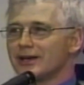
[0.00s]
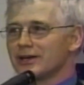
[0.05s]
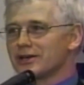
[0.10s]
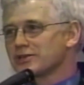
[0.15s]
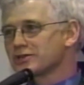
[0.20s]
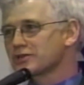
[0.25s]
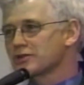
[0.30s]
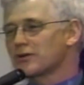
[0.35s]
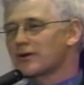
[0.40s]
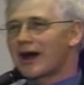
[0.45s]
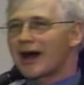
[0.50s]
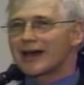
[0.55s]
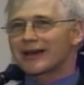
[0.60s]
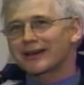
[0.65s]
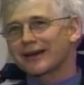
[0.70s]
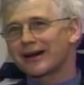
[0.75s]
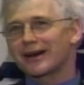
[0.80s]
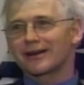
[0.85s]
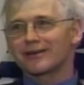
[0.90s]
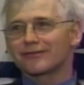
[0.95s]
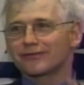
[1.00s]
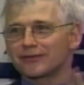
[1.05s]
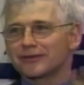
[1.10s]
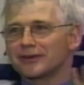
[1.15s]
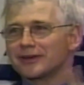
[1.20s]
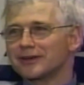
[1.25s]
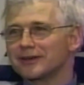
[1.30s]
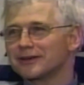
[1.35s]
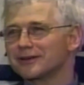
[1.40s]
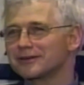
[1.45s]
So I kind of
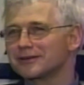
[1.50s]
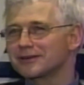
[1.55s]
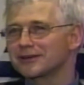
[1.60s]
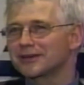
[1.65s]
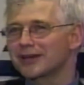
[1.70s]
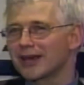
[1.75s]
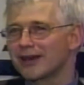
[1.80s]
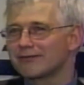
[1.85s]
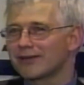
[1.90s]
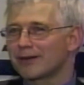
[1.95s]
gave